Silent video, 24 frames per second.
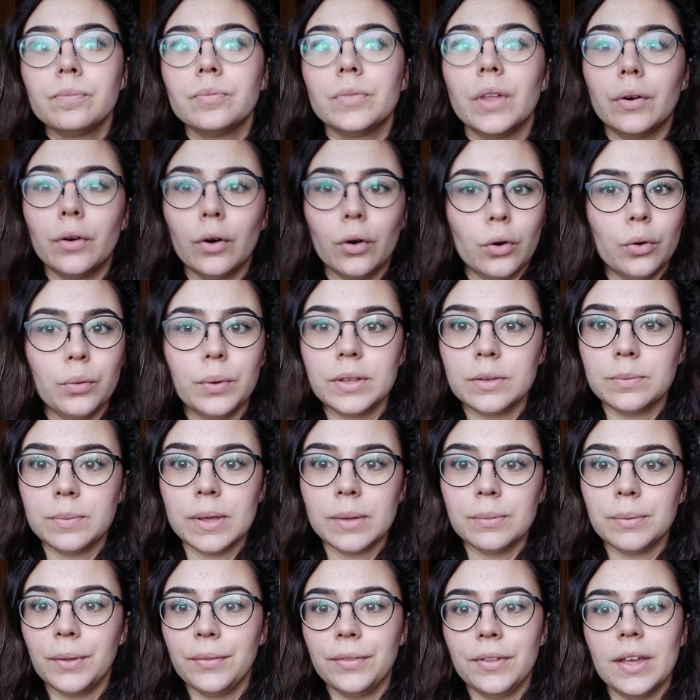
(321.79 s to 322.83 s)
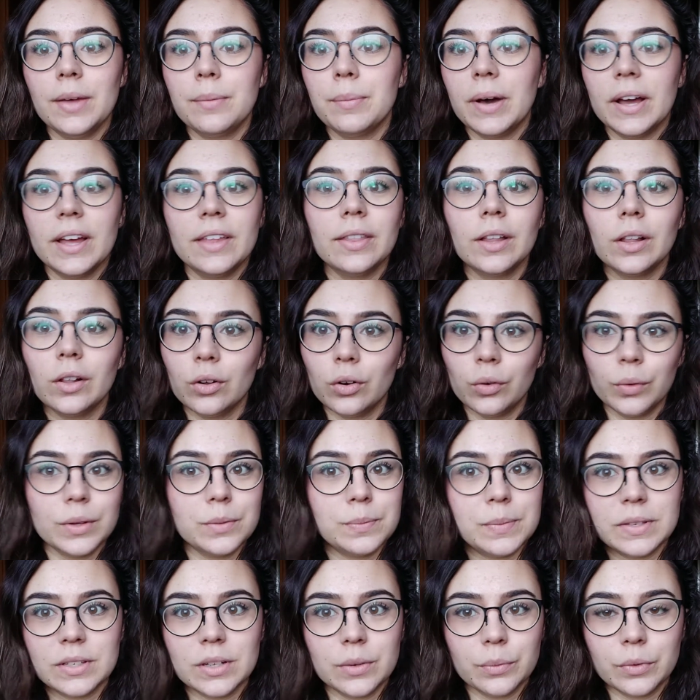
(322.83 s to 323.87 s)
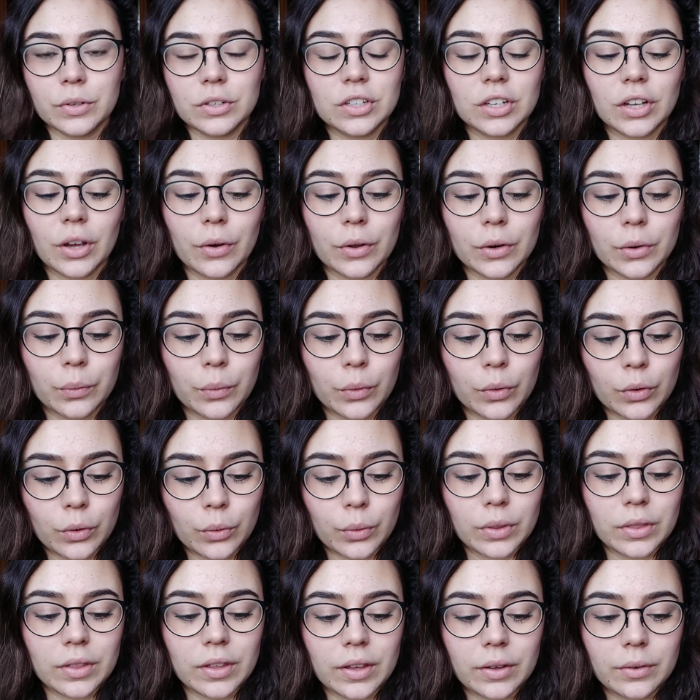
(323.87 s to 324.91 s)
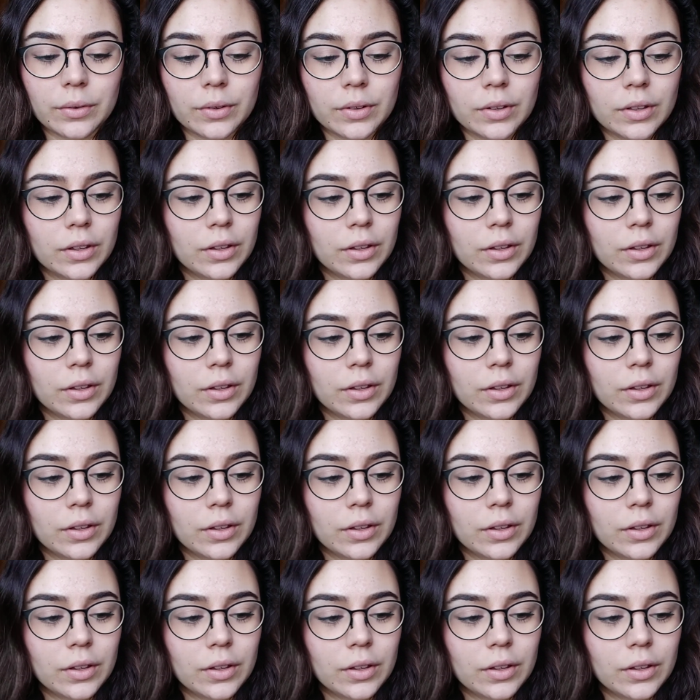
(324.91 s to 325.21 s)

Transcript: there are always people nearby and there'll always be someone to go on a walk with you.